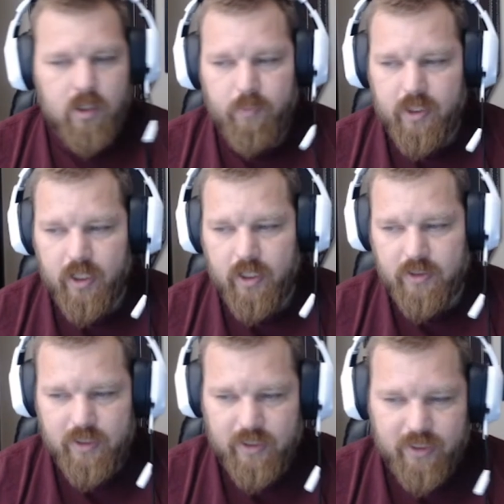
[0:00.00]

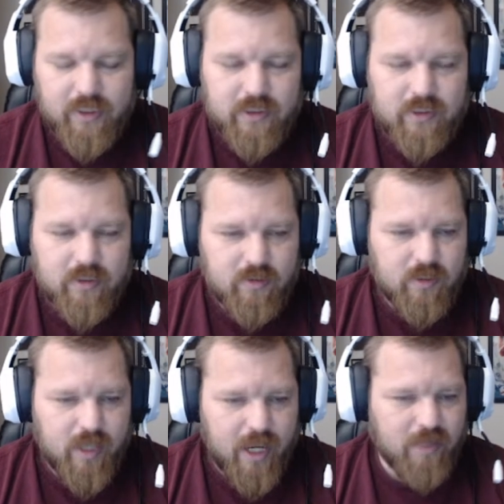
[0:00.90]
because these
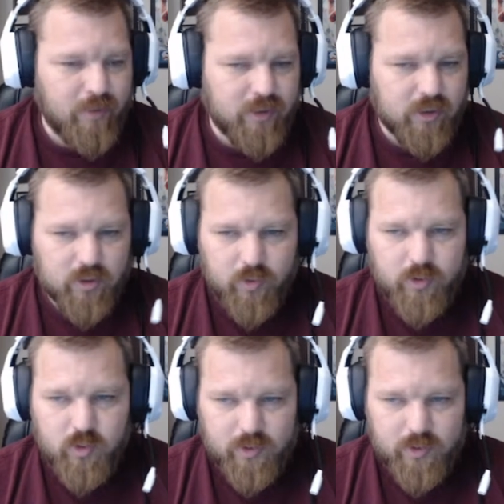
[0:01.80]
enemies are going to